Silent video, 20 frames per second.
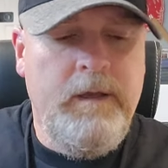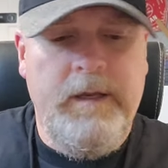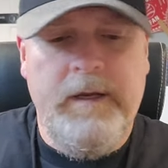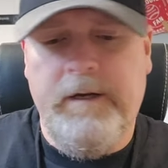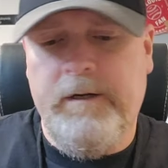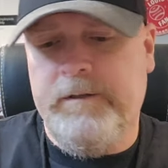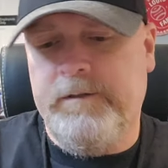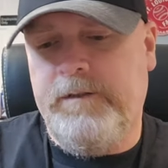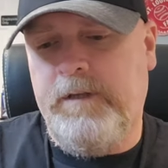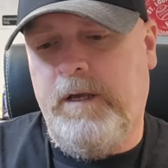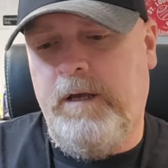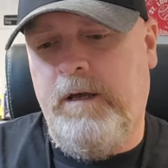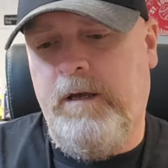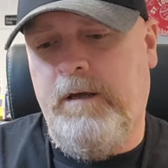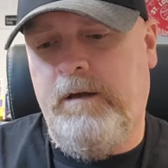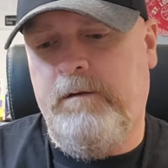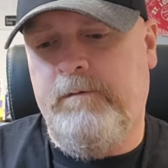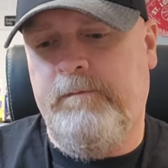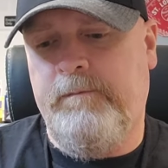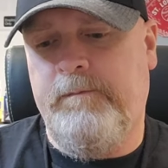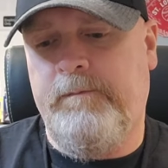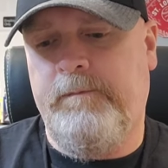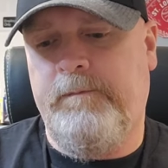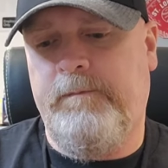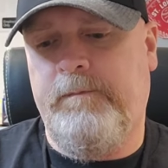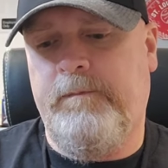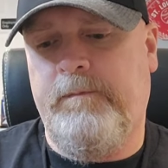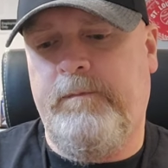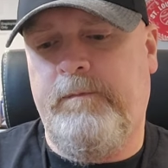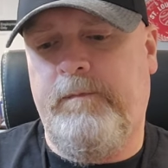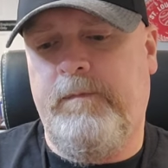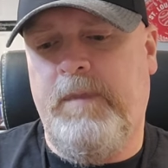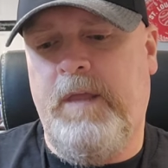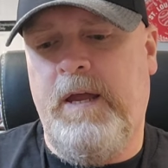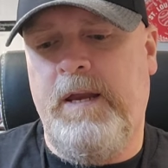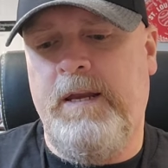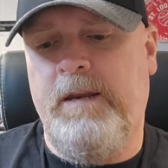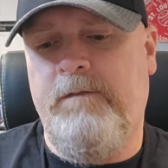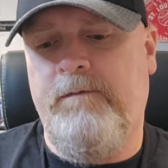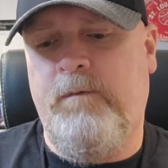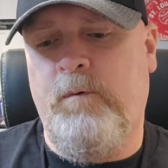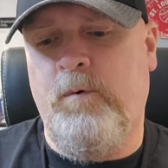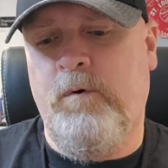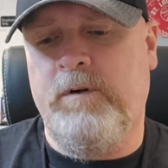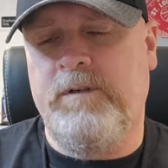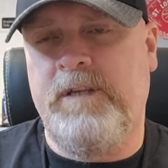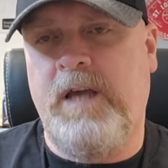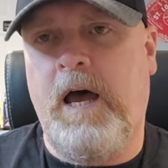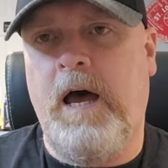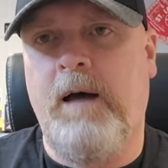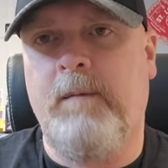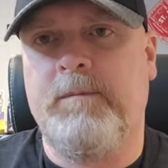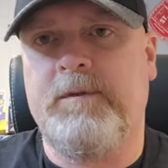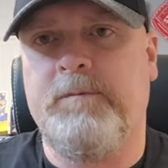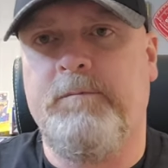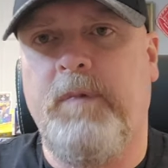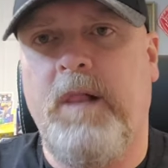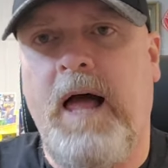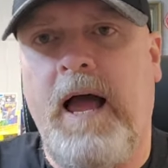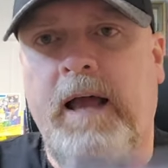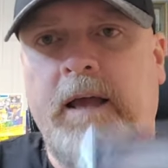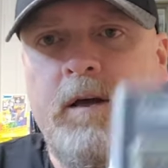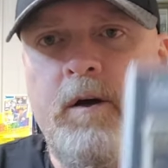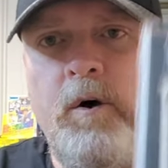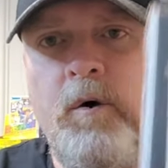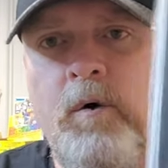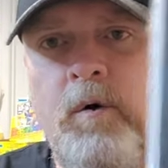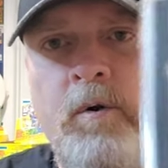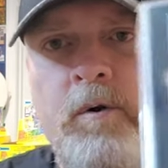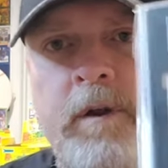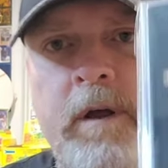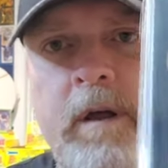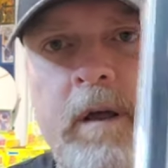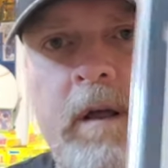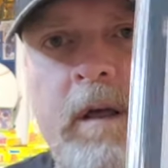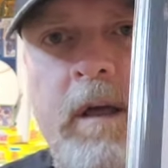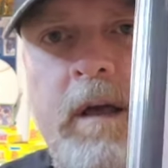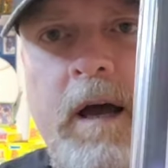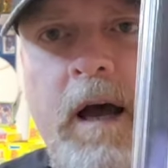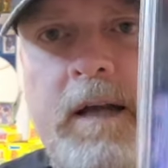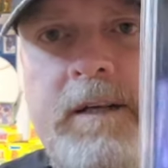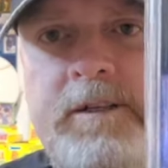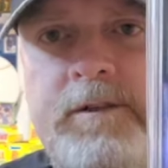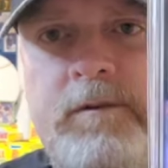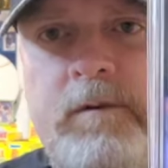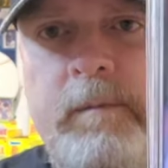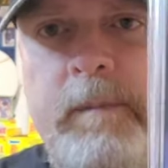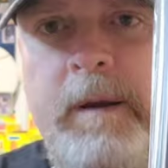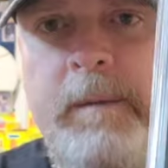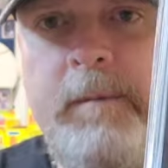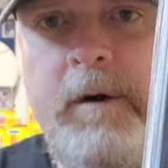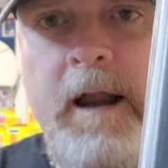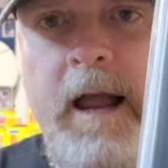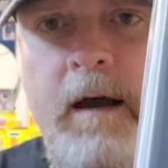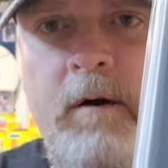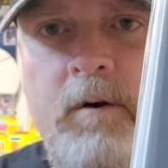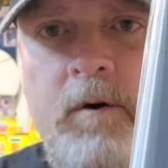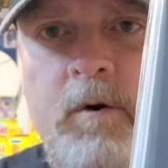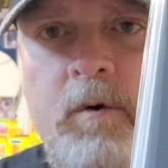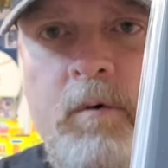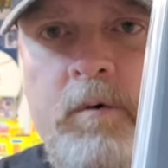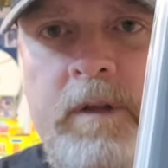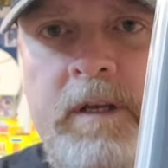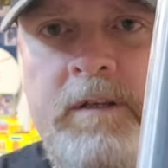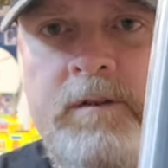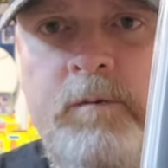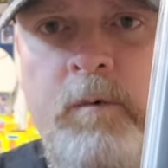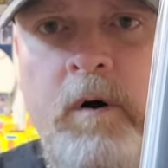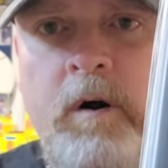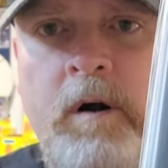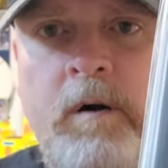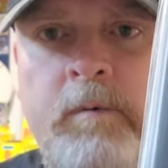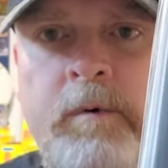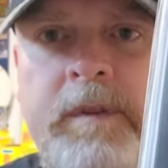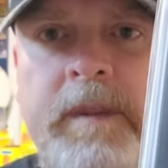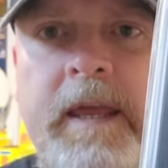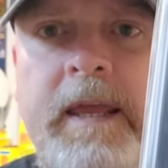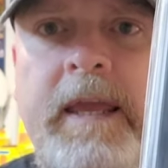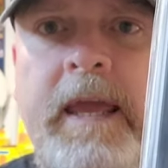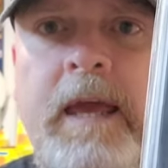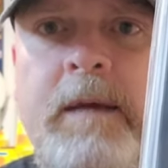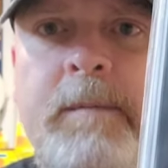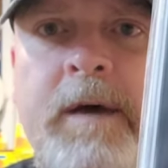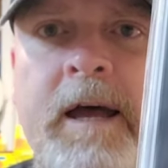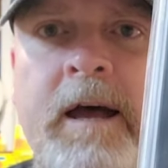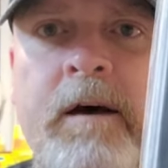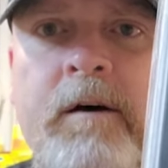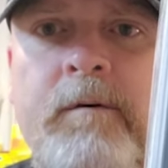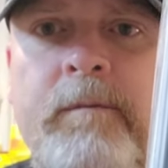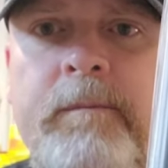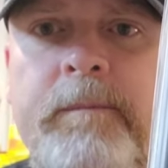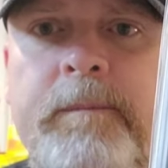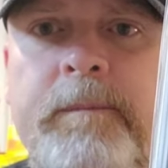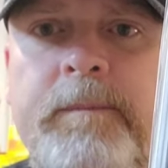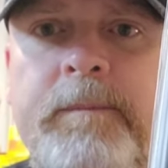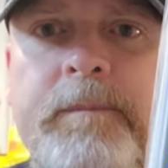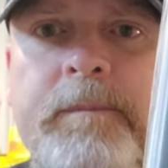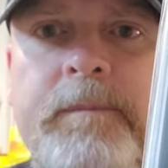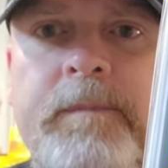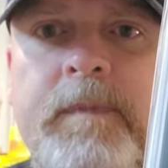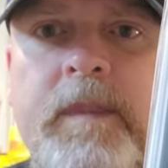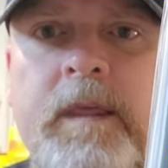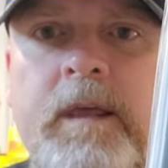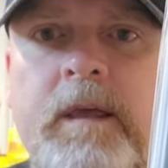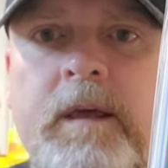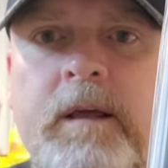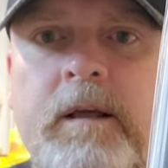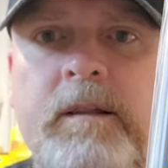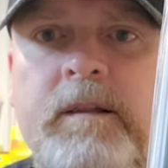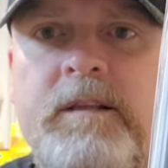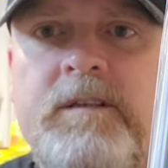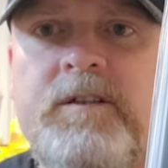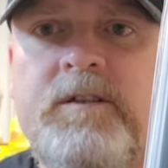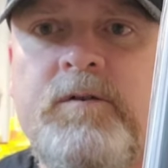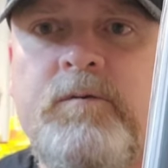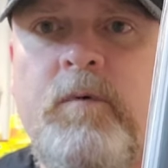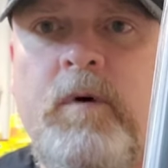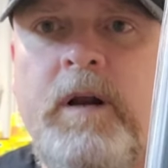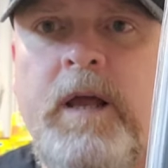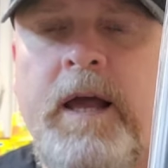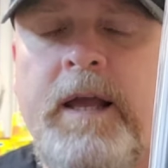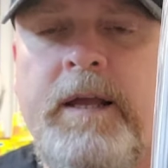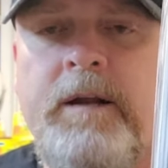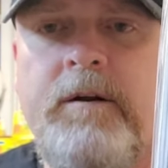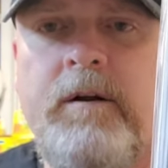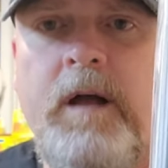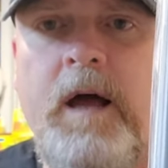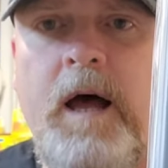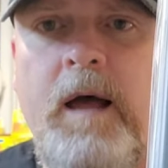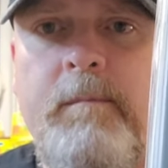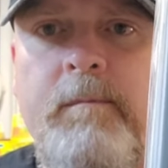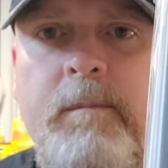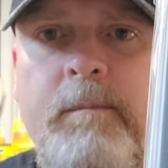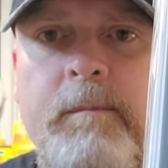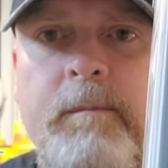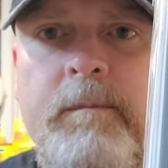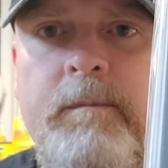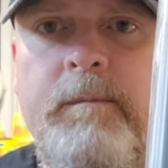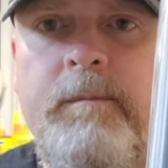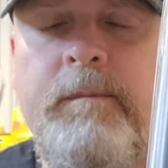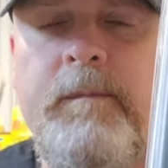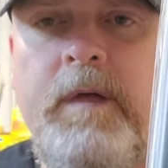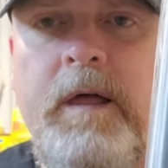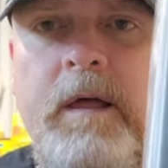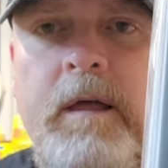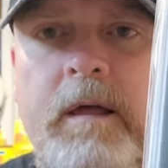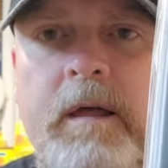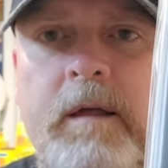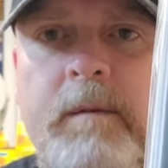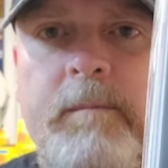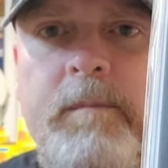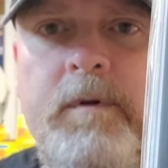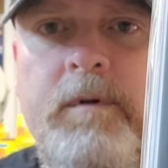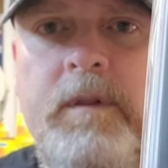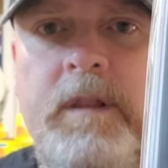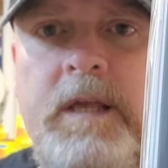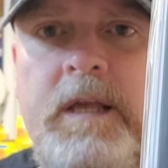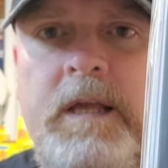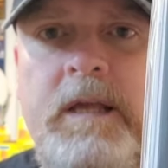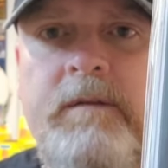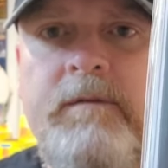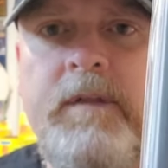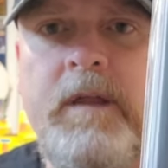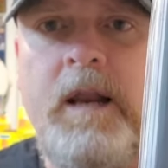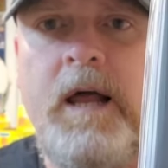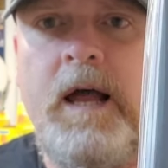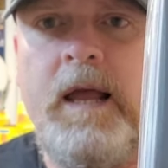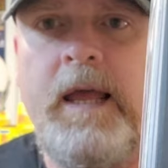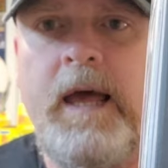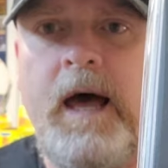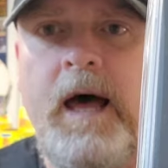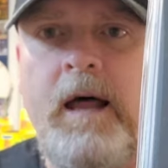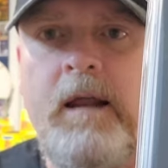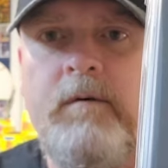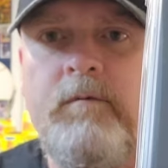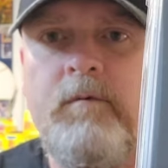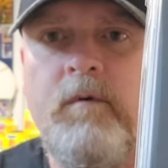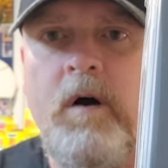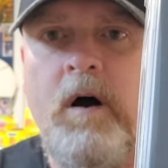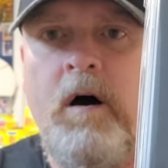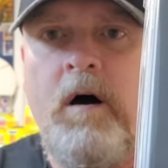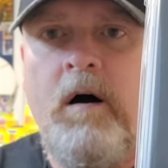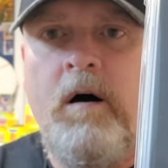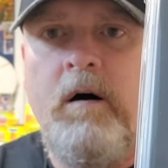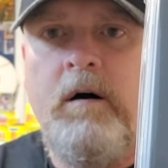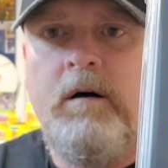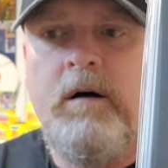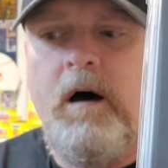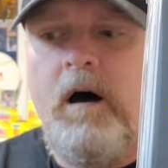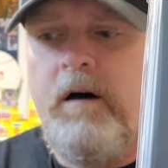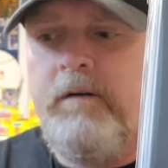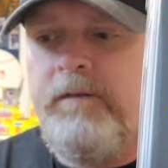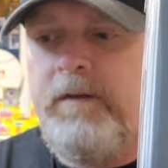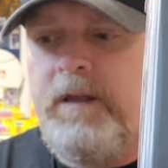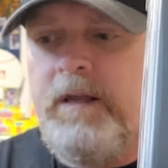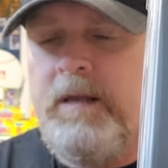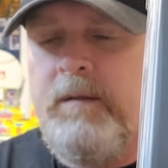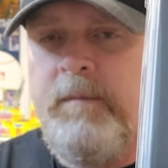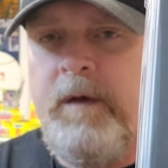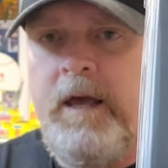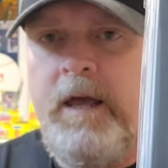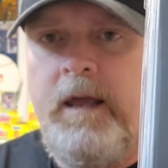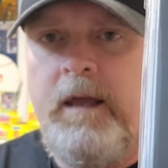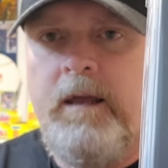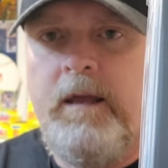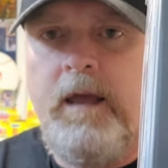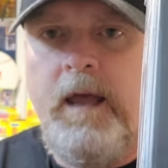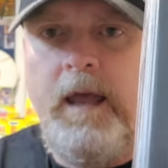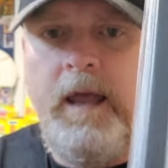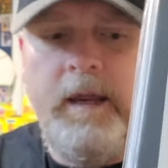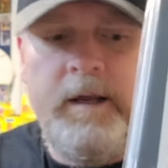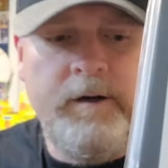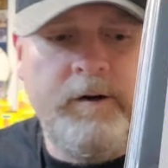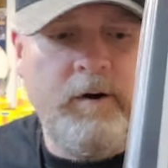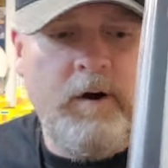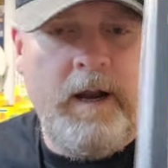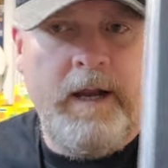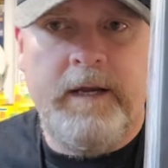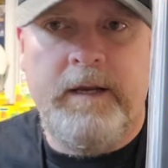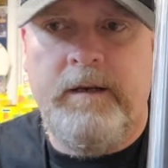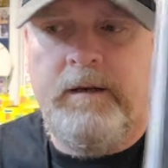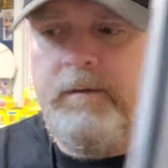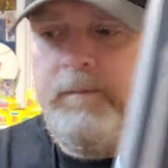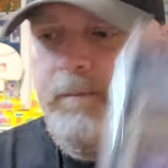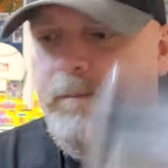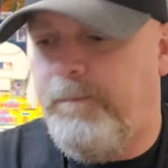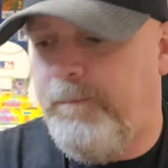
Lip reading: Here's a 94 Topps Black Gold. I just remember how cool these were when they came out. This is one I believe that I got raw off of eBay and graded.